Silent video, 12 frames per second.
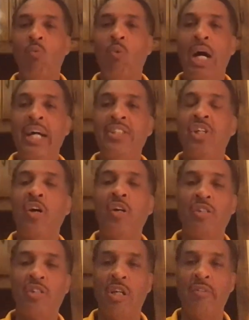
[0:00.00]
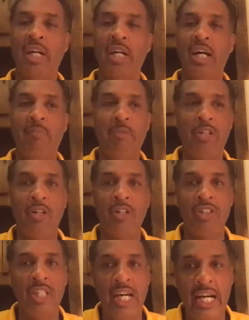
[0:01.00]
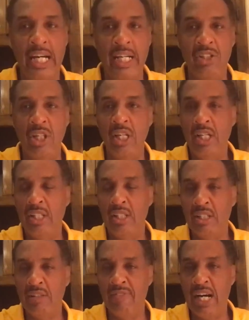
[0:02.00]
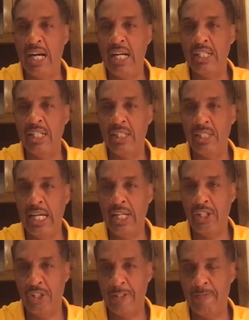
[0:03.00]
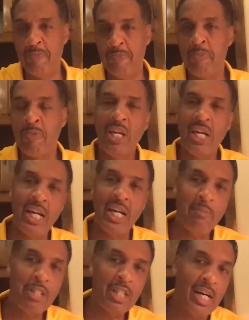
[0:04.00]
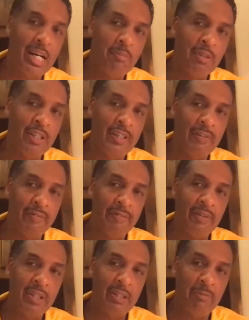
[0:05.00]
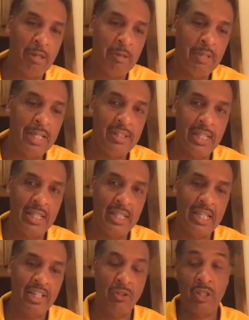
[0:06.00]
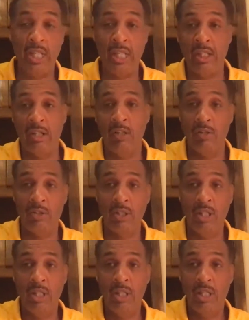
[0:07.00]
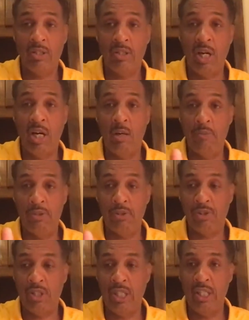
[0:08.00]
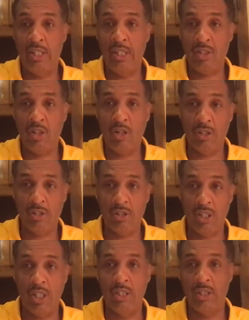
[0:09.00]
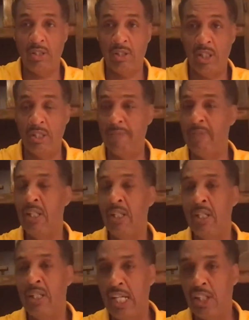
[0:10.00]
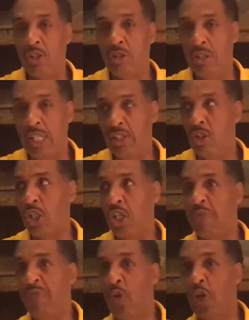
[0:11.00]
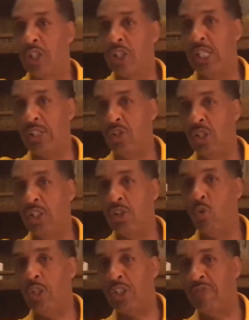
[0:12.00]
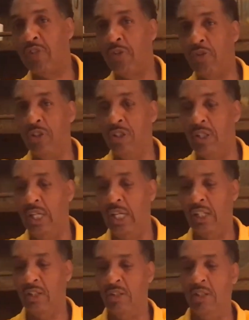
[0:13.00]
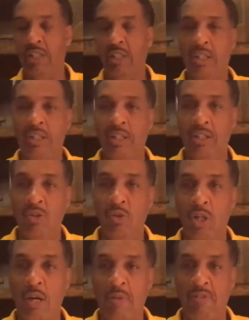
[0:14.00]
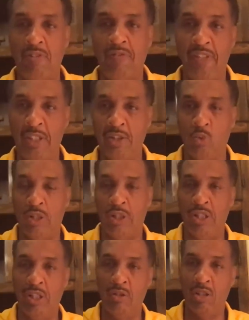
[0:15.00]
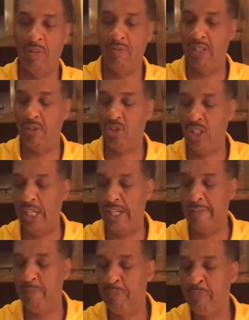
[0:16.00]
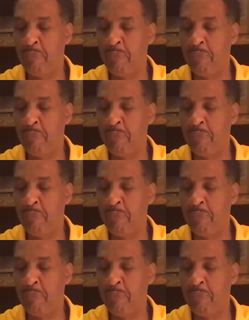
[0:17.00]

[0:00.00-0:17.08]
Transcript: Why is he called the Son of God? Because he has divine nature. And I'm inclined to believe, remember I said that you see those in Psalms, you'll see he's called the Son, the Son. That's that's looking for that's looking towards the future. And the, the new covenant fulfills what the old covenant said.